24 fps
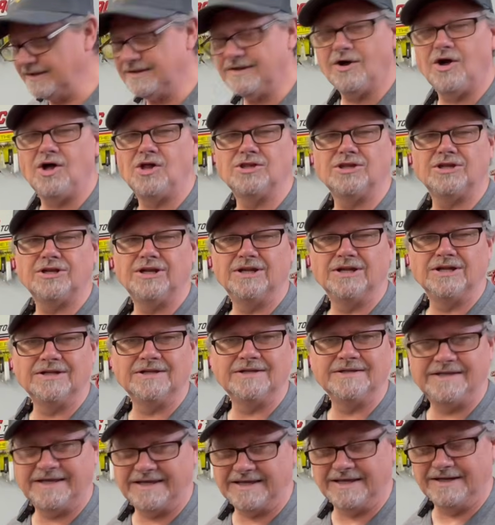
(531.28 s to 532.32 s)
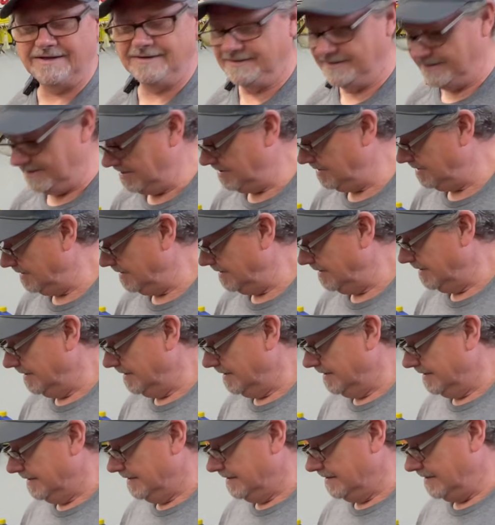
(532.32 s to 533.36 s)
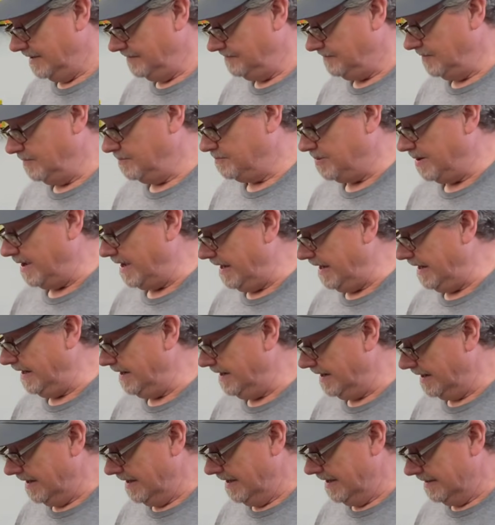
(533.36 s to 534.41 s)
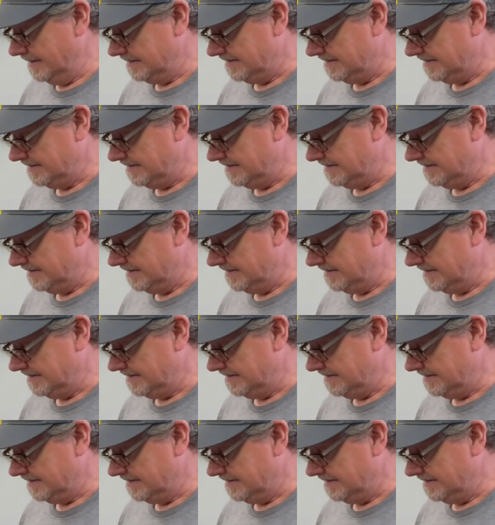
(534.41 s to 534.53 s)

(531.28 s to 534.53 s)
call it an alignment. If you pay